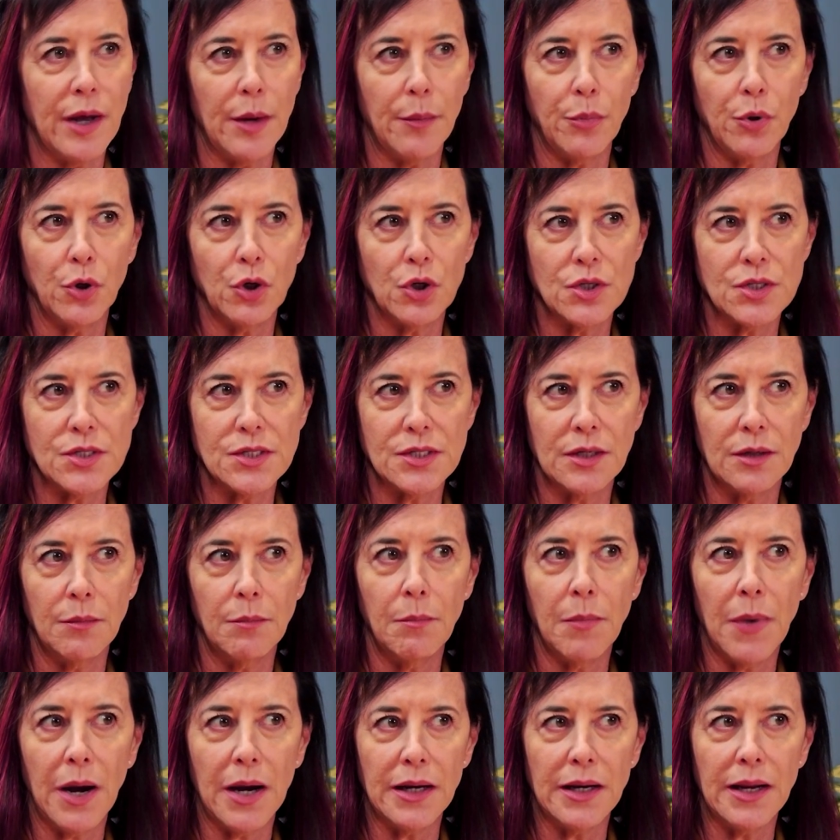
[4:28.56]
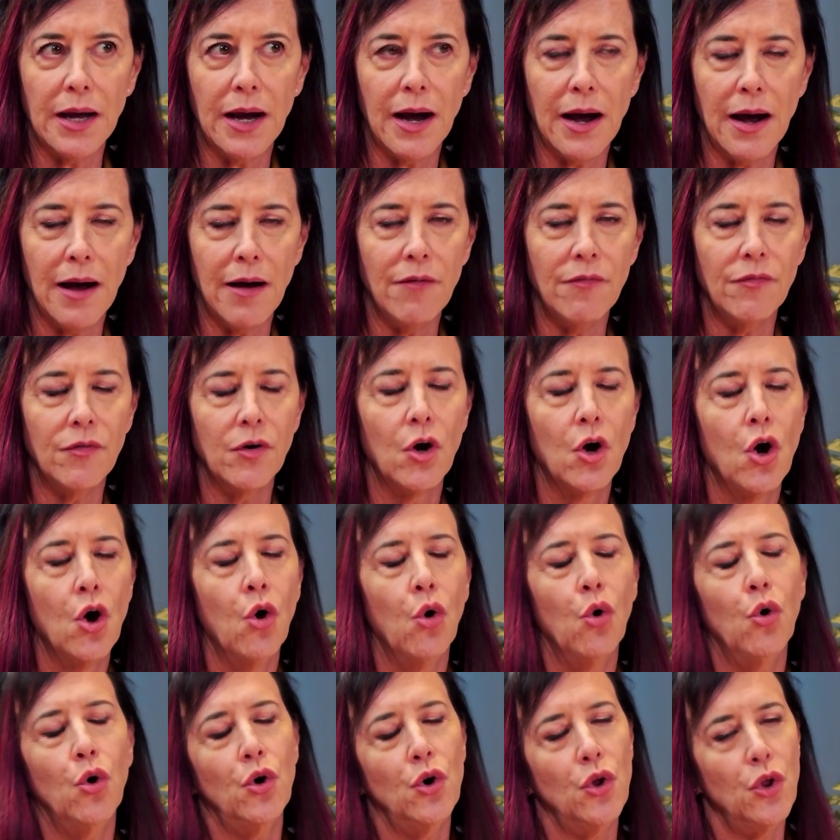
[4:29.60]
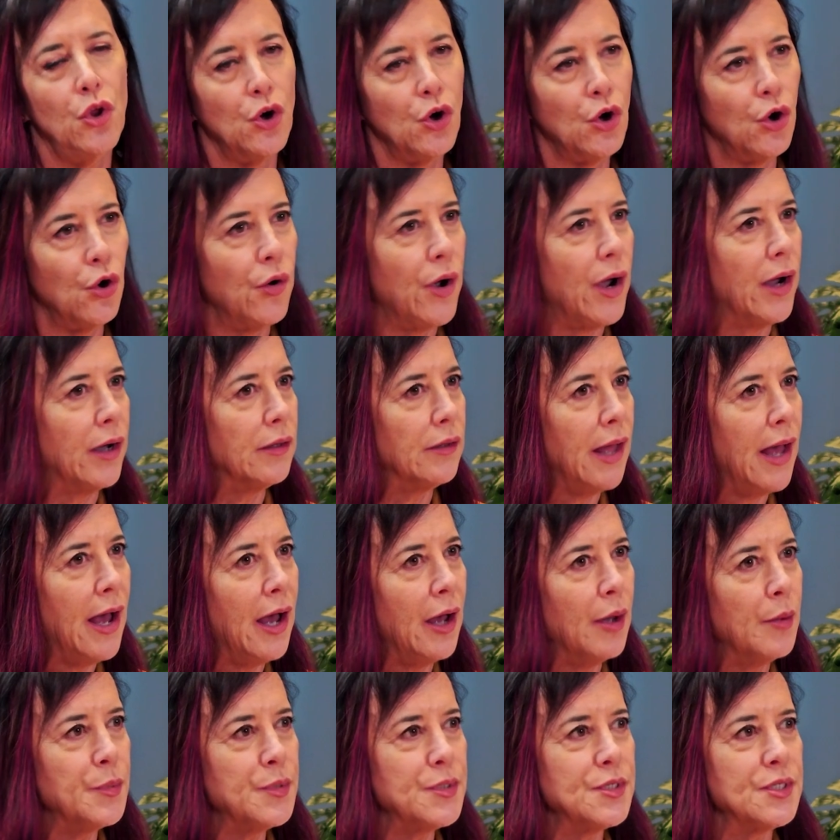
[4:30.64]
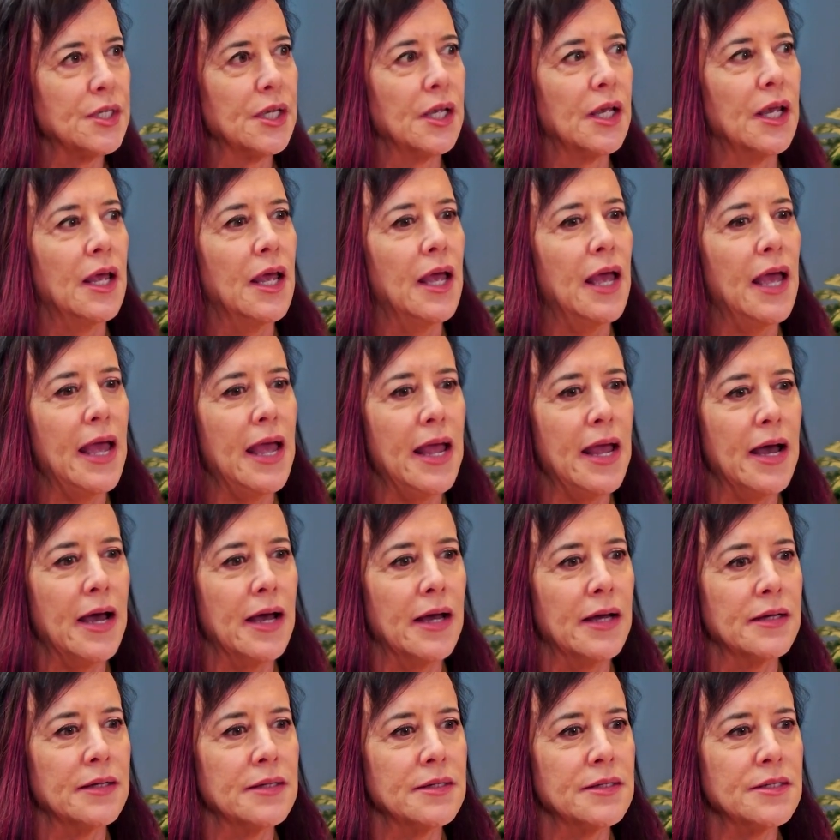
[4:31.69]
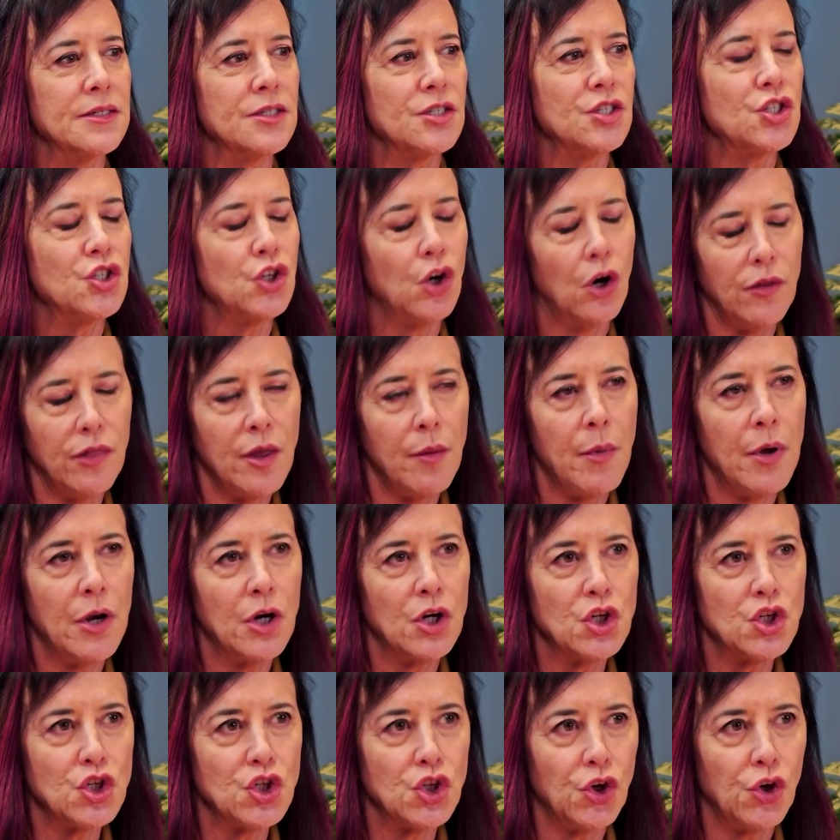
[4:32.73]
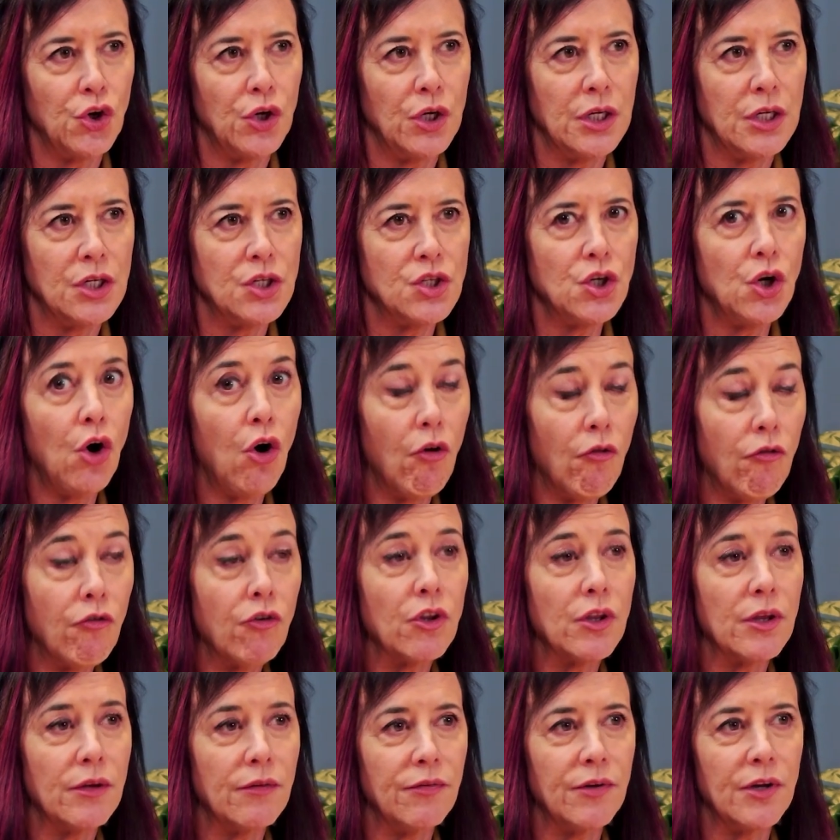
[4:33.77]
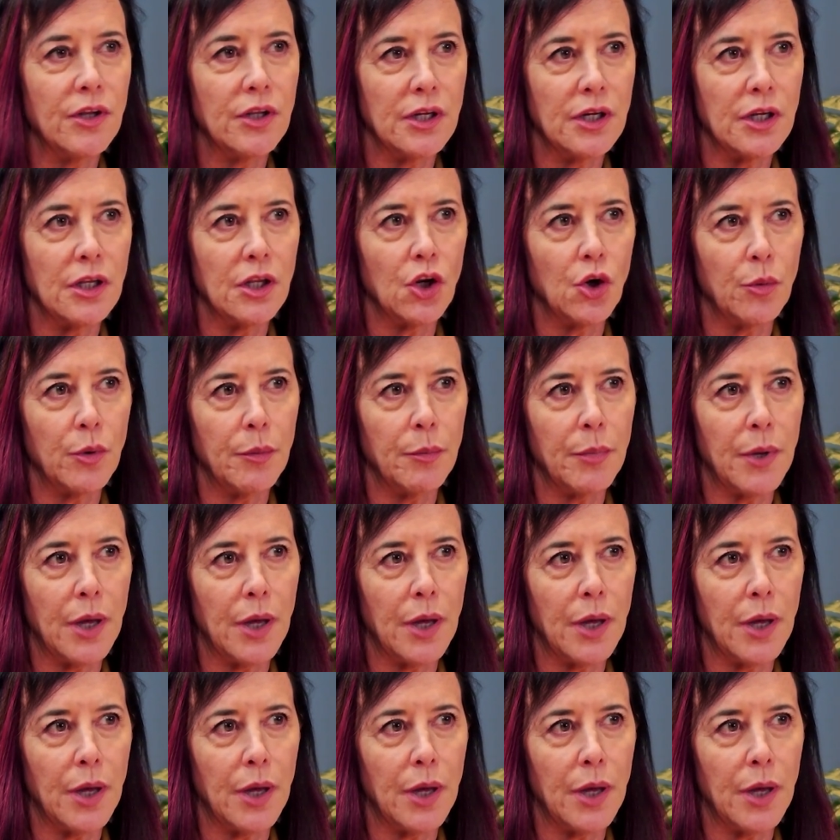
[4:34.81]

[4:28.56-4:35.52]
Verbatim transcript: that person might have, order the correct labs and start them on a journey to hopefully feeling a little bit